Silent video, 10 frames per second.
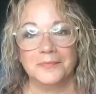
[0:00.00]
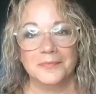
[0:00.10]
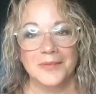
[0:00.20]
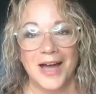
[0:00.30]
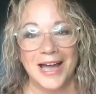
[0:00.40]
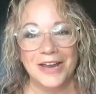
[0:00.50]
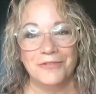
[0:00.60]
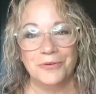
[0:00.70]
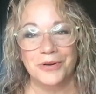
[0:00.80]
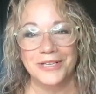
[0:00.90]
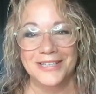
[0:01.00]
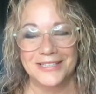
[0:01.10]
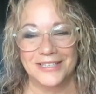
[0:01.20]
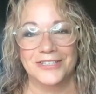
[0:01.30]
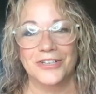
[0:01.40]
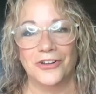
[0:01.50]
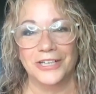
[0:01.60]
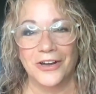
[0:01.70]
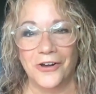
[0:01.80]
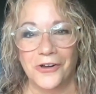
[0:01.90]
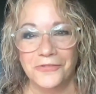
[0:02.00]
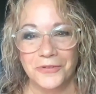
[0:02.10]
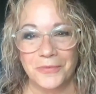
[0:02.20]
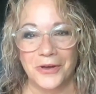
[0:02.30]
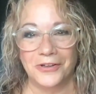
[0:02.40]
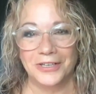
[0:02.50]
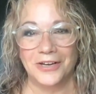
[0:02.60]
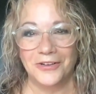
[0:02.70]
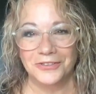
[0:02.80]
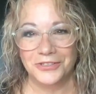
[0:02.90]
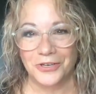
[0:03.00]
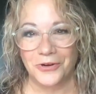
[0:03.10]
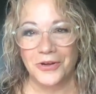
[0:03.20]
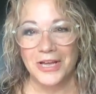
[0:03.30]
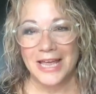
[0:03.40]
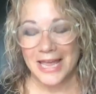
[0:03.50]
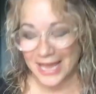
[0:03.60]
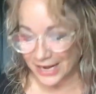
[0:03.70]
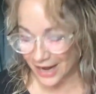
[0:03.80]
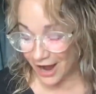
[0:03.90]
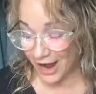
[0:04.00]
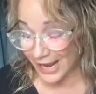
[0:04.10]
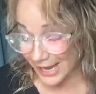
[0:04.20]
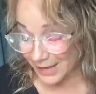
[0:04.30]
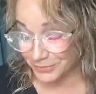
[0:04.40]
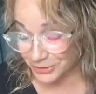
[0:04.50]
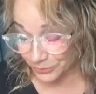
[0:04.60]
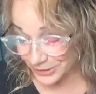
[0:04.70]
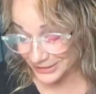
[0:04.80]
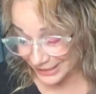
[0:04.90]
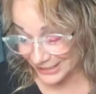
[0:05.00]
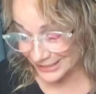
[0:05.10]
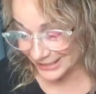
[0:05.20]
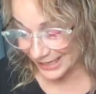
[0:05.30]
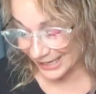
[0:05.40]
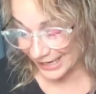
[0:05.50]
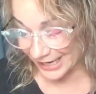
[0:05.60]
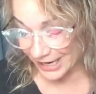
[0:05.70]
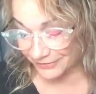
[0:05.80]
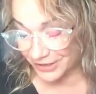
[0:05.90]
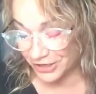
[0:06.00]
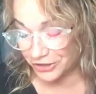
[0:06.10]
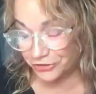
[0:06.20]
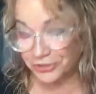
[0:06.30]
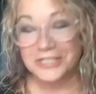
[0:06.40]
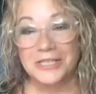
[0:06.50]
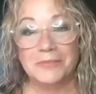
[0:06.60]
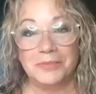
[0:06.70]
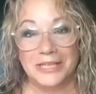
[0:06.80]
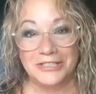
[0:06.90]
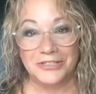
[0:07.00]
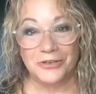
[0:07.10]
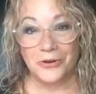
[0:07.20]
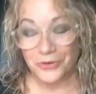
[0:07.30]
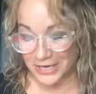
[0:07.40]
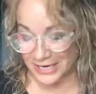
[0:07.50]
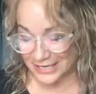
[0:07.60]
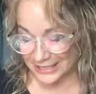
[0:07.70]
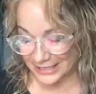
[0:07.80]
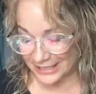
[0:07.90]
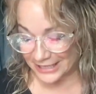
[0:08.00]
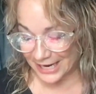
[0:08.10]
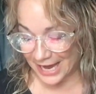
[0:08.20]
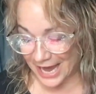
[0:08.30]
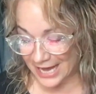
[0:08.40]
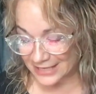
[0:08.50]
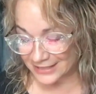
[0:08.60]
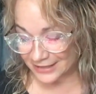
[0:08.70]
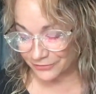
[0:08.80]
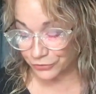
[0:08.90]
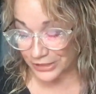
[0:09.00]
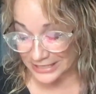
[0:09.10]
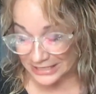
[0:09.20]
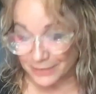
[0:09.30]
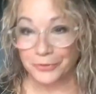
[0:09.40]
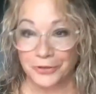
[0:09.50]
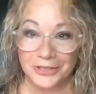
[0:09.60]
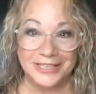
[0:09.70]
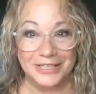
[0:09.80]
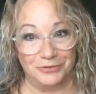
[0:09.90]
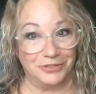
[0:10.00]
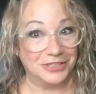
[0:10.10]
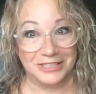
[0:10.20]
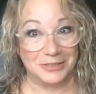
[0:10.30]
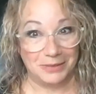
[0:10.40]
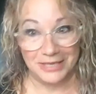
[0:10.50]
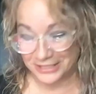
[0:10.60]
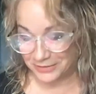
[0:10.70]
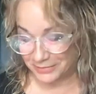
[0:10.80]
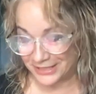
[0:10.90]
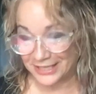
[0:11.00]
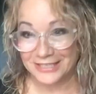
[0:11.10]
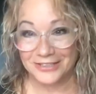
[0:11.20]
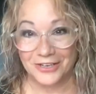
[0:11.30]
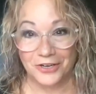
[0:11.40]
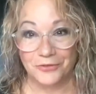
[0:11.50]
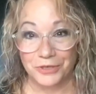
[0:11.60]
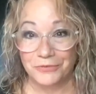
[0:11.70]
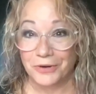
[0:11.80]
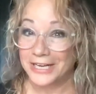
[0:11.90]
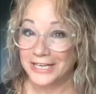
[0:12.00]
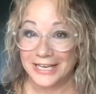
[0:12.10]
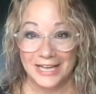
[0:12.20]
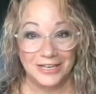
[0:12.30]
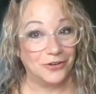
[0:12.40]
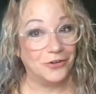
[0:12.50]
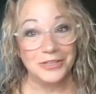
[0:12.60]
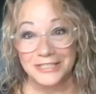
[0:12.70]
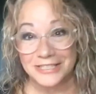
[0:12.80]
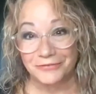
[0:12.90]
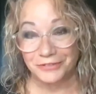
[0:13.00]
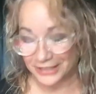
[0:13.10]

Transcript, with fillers: Hi, everyone. This is Holly Hall from The Holly Hall Show. And I am so excited today. I have Chris Bledsoe. He has written the book and he was just explaining to me that he's got to rewrite it again in all these different